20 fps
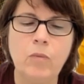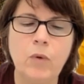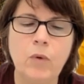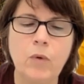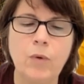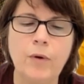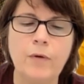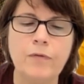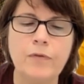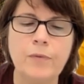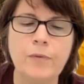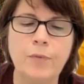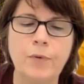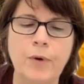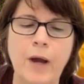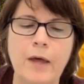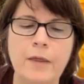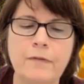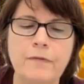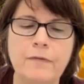Or if the
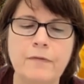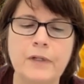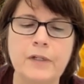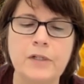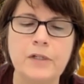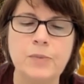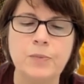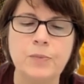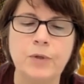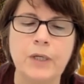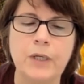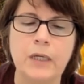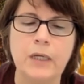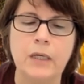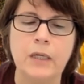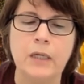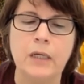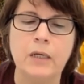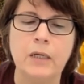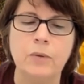breath feels pretty
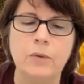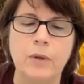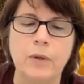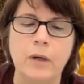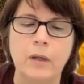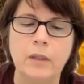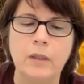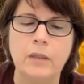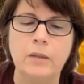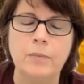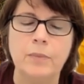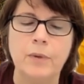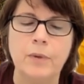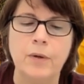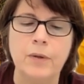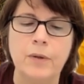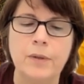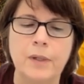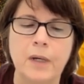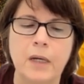equal in
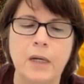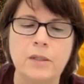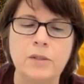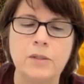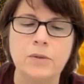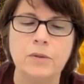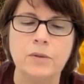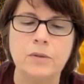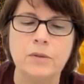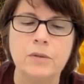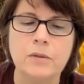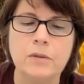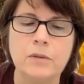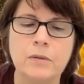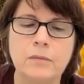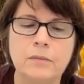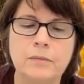both nostrils.